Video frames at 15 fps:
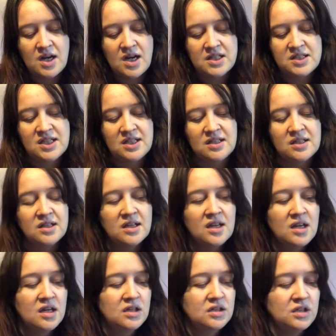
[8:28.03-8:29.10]
I think,
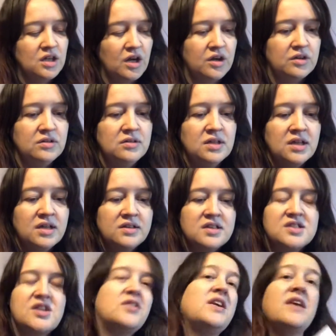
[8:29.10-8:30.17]
you know,
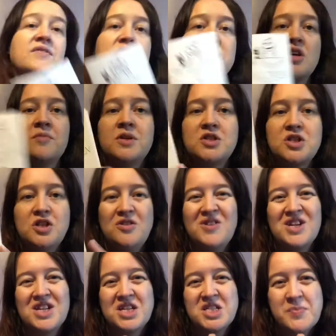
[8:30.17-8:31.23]
there's only ever so much that you
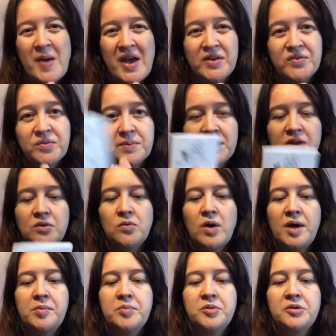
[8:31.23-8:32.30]
can expect from a Little
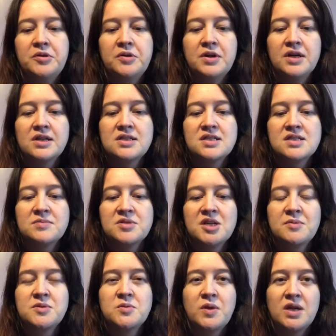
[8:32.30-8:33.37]
White Book, and
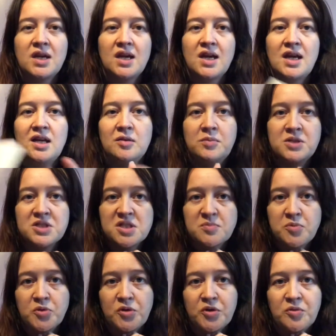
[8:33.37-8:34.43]
sometimes we can get a little bit
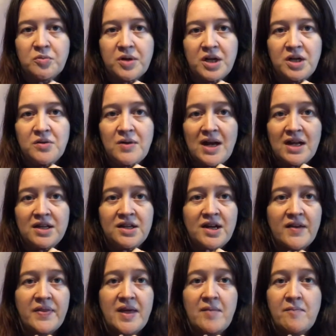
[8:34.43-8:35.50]
spoilt by Llewellyn
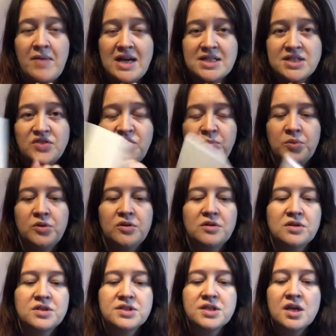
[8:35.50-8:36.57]
and their massive
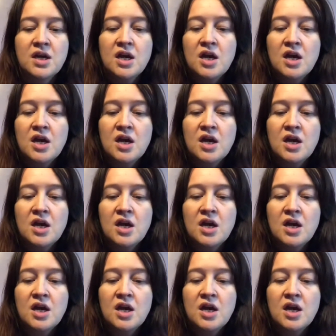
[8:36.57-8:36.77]
books.